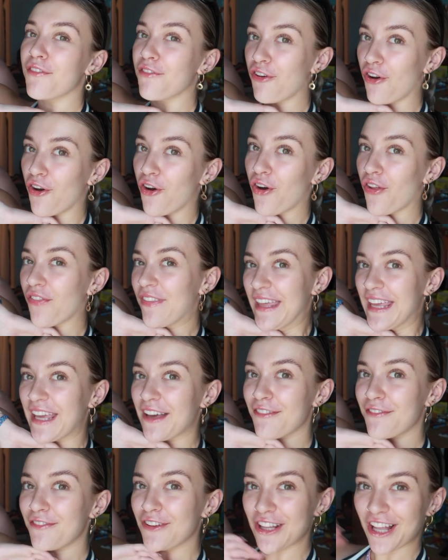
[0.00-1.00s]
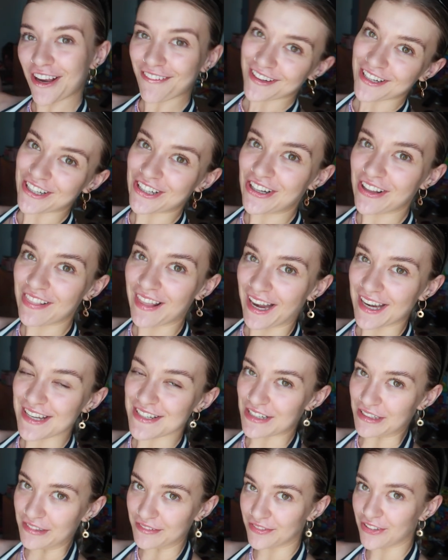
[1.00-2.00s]
for the Florida
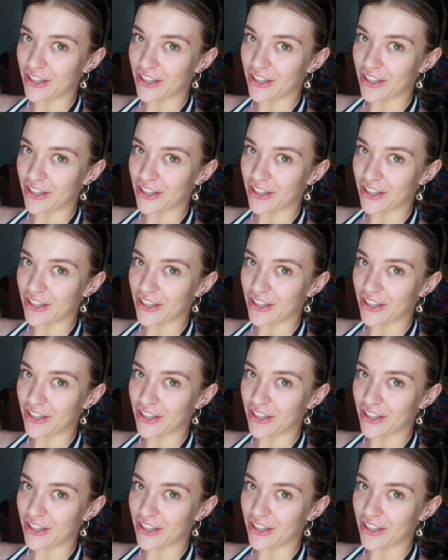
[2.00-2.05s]
Orlando